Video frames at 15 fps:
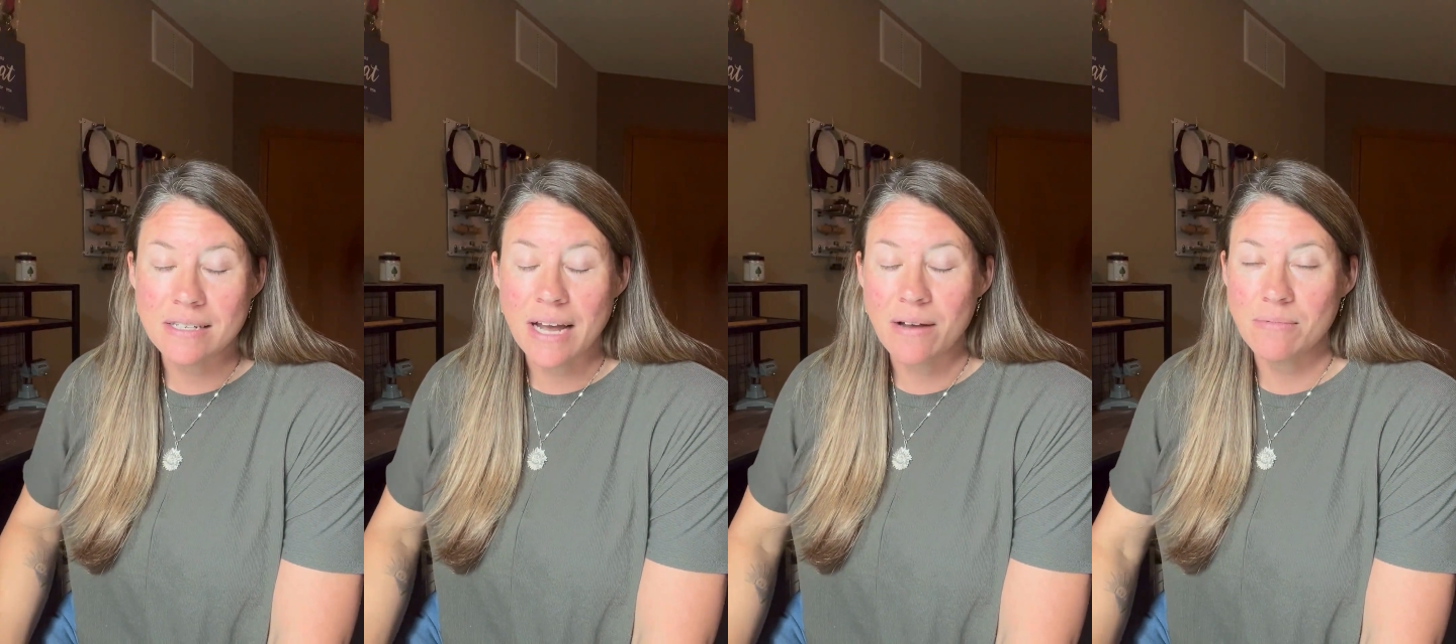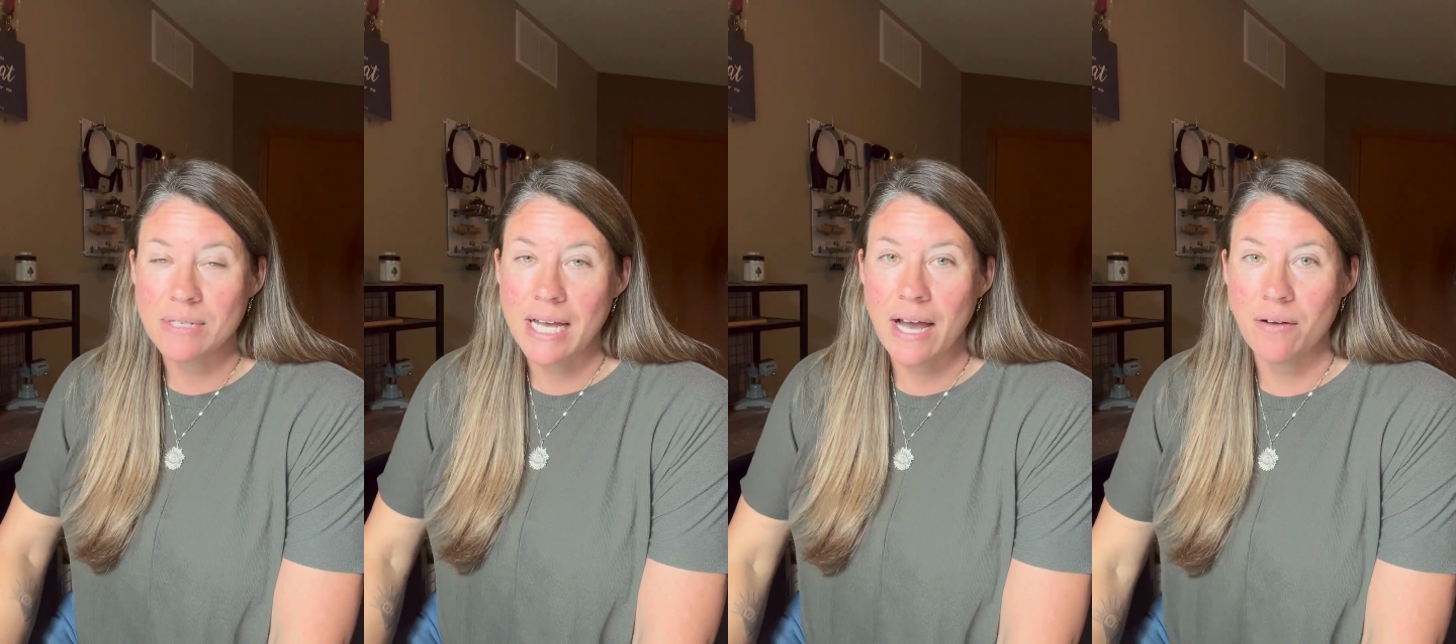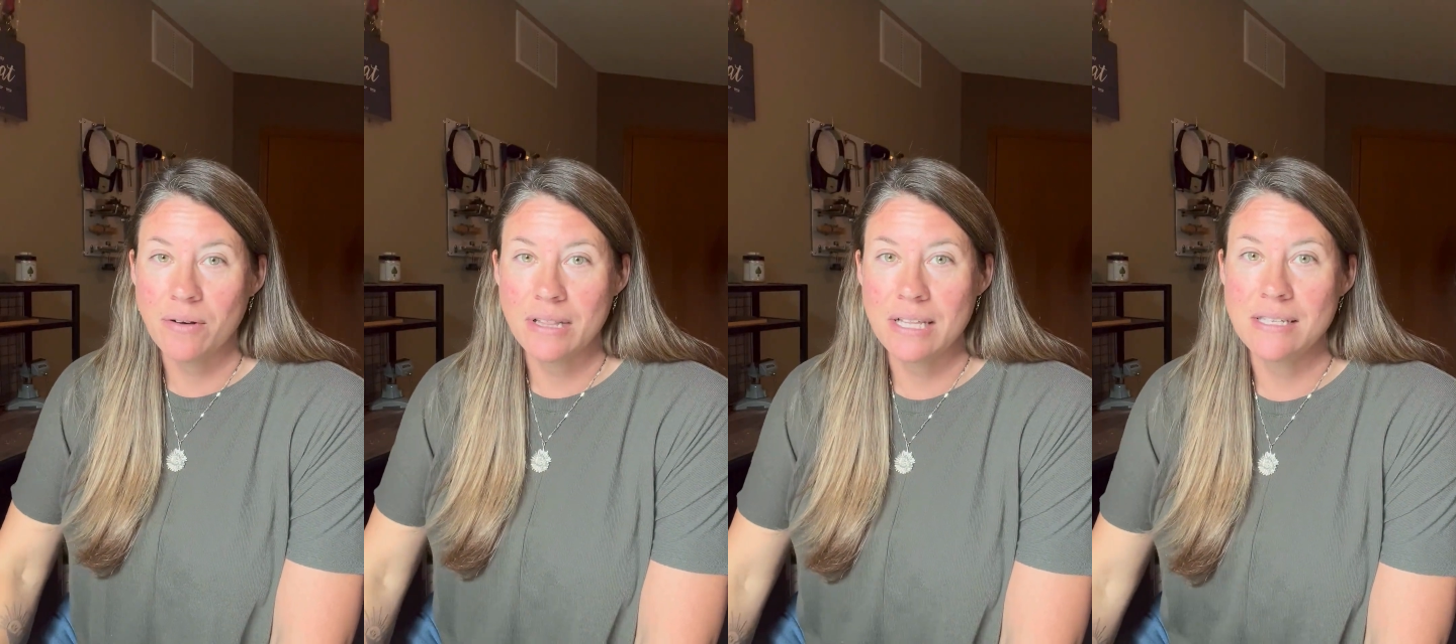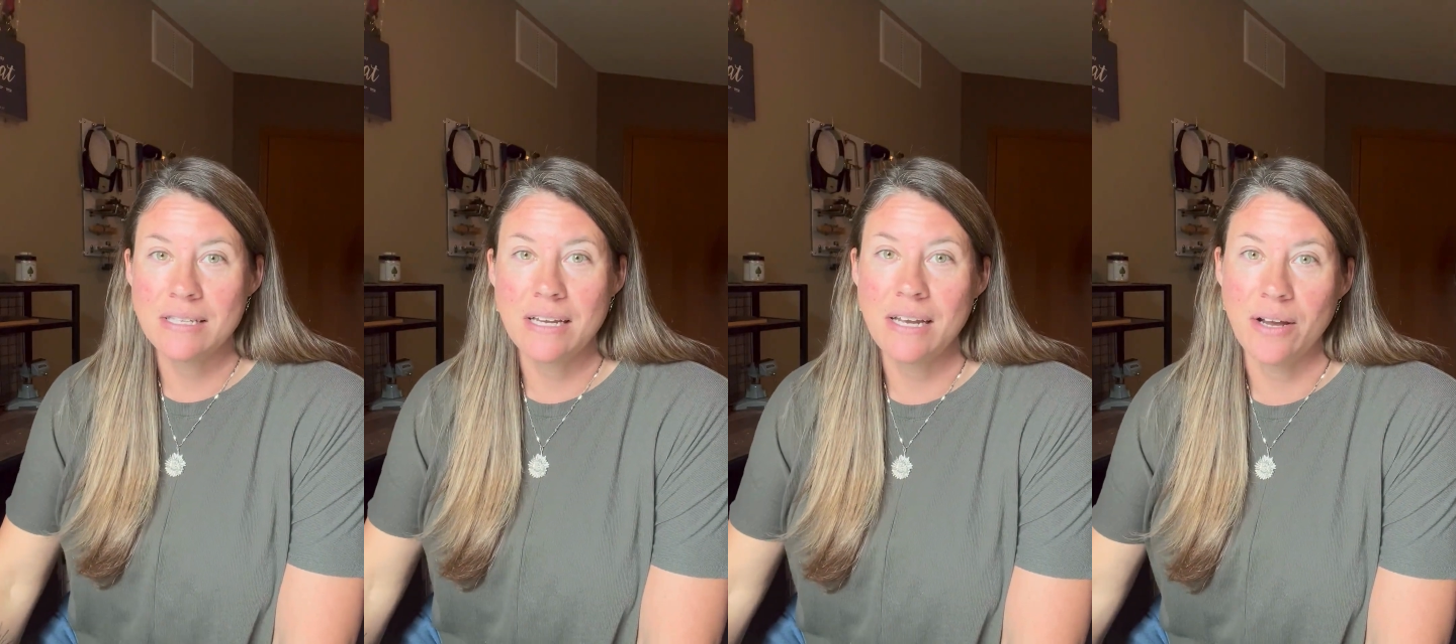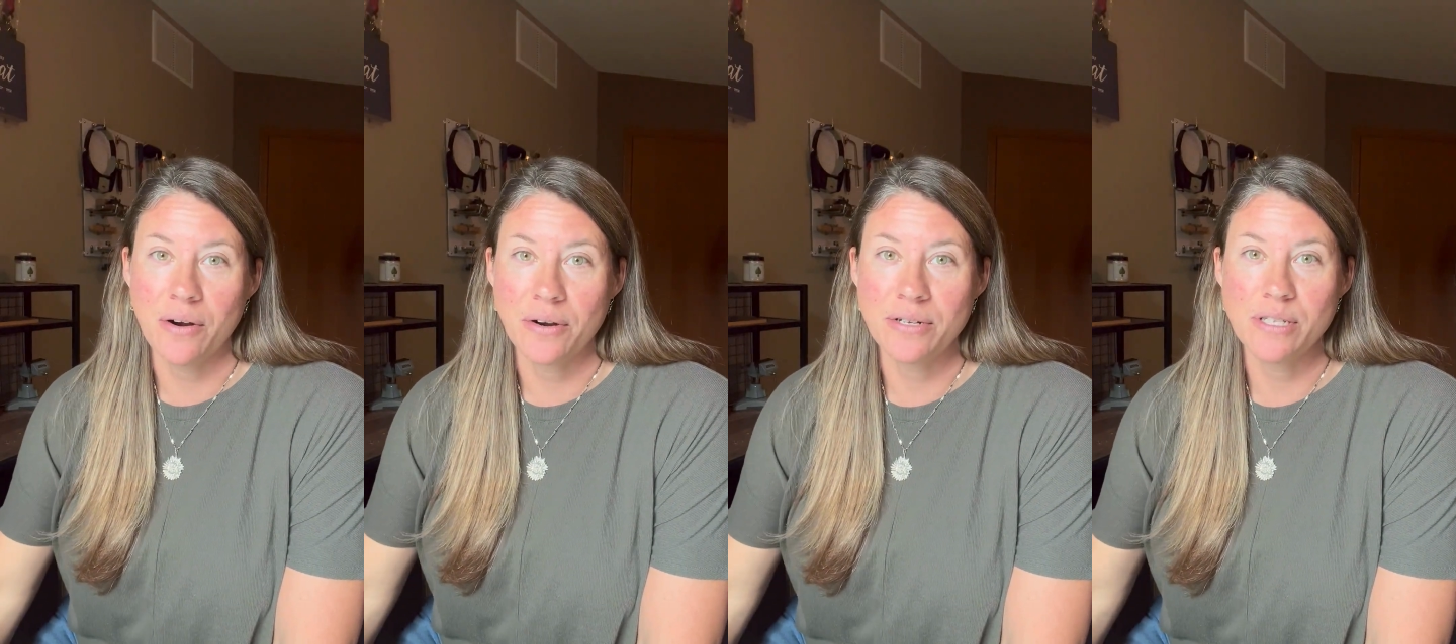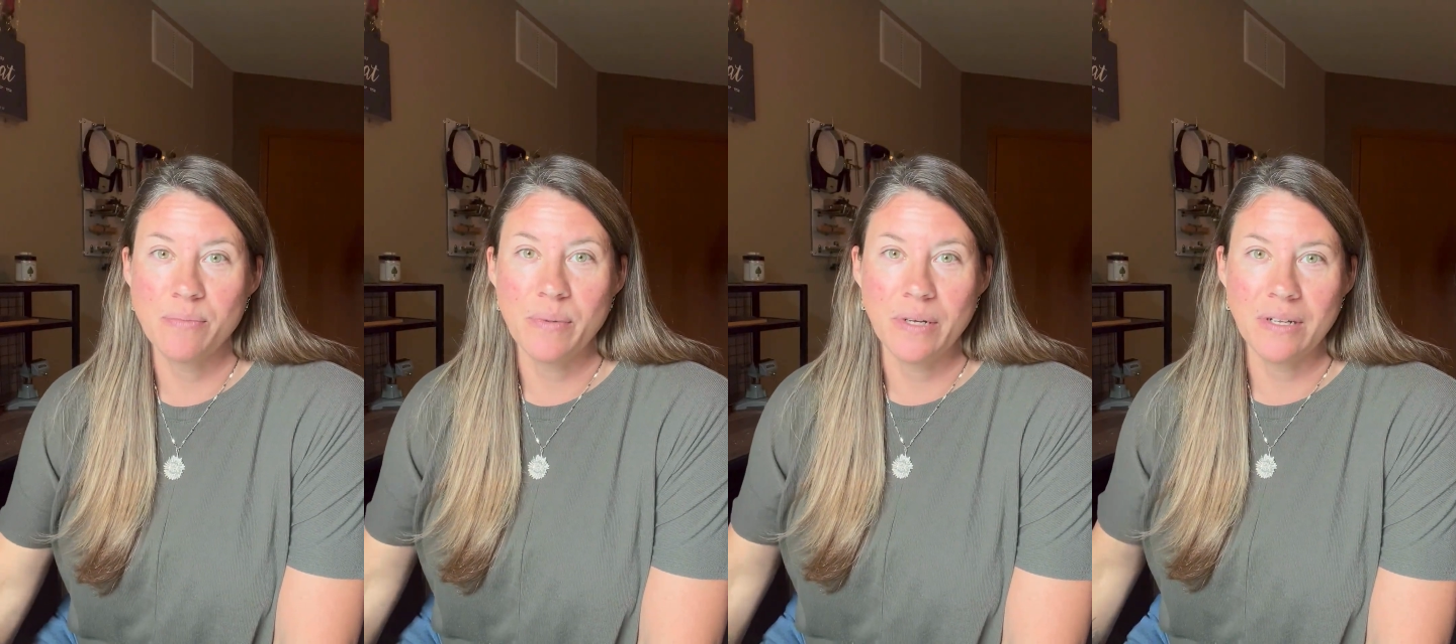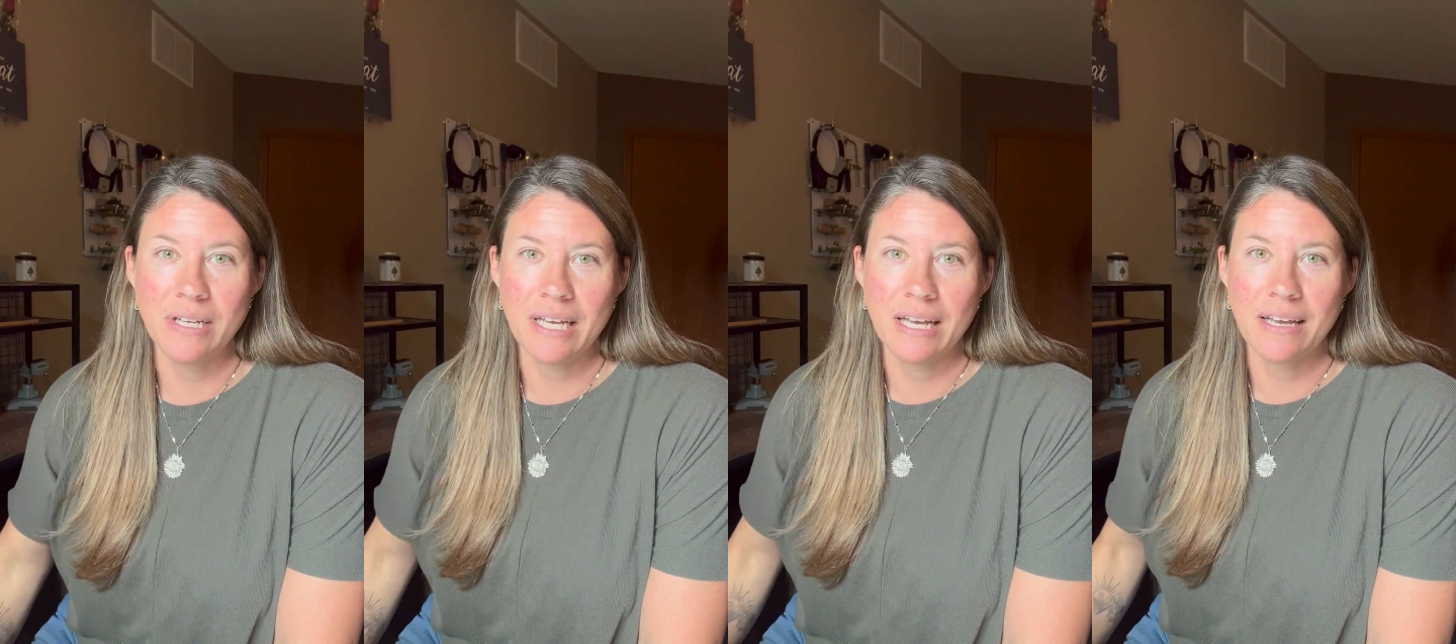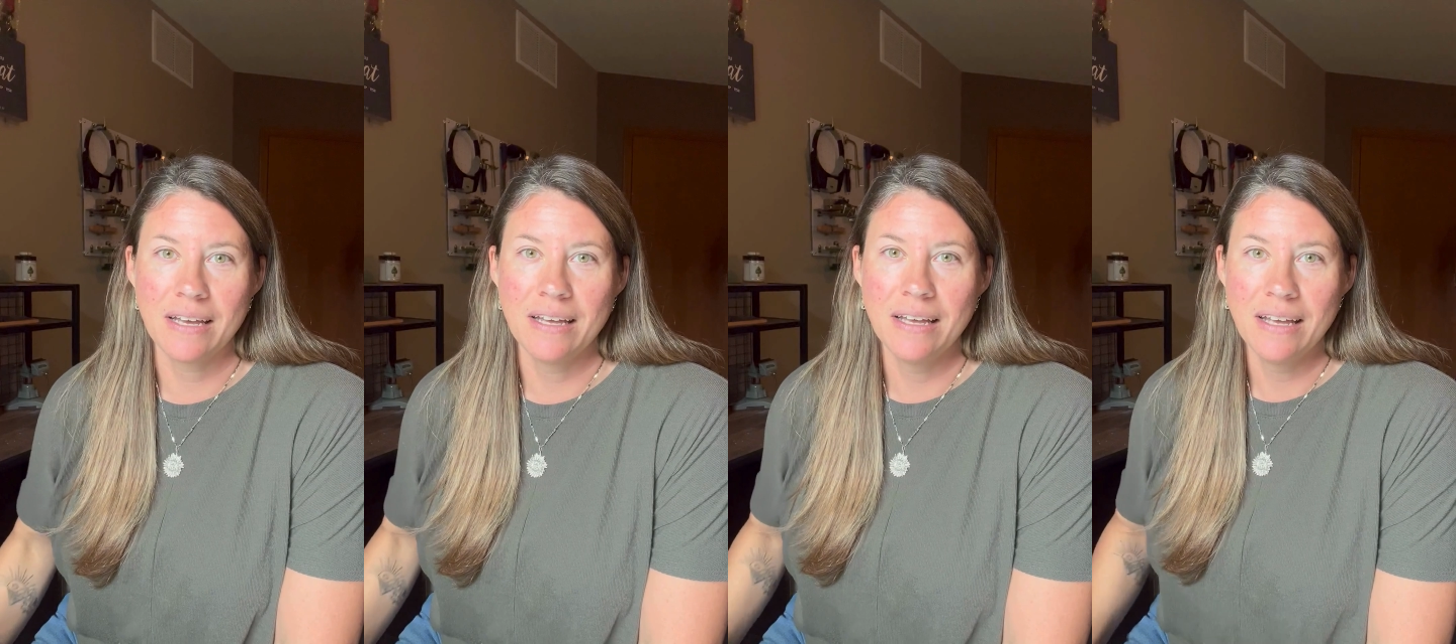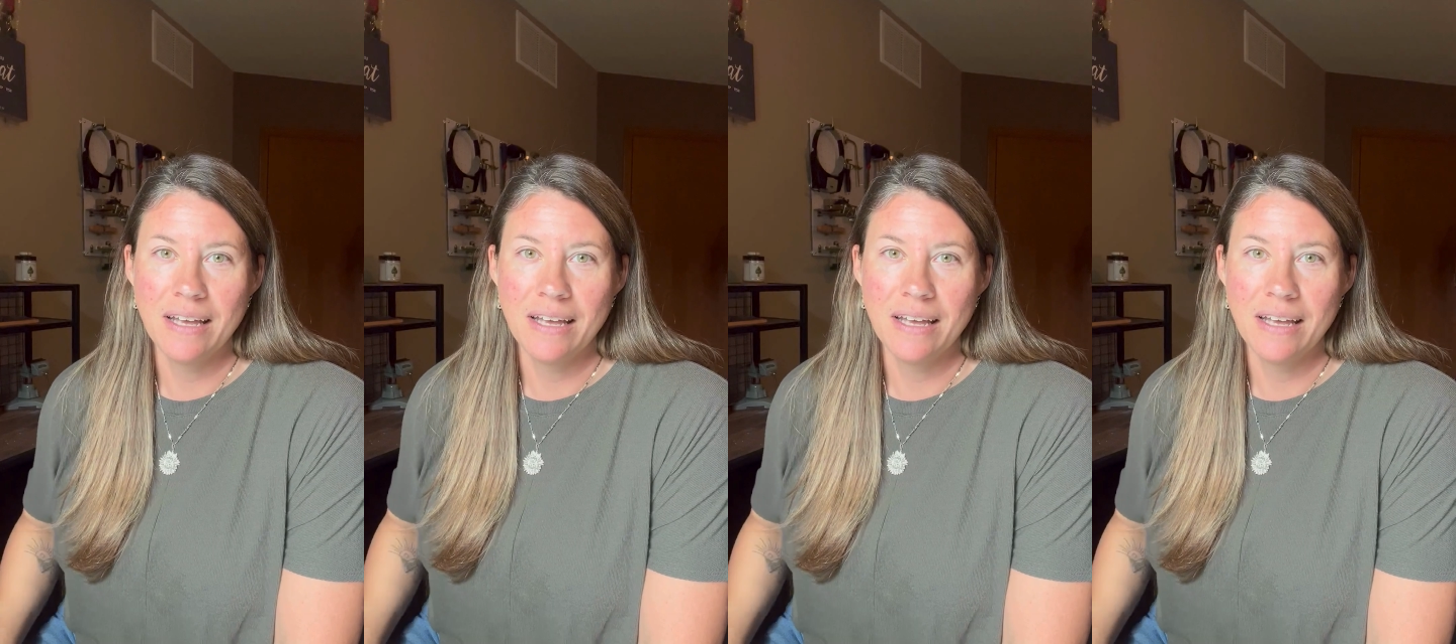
downtown at the City Arts building.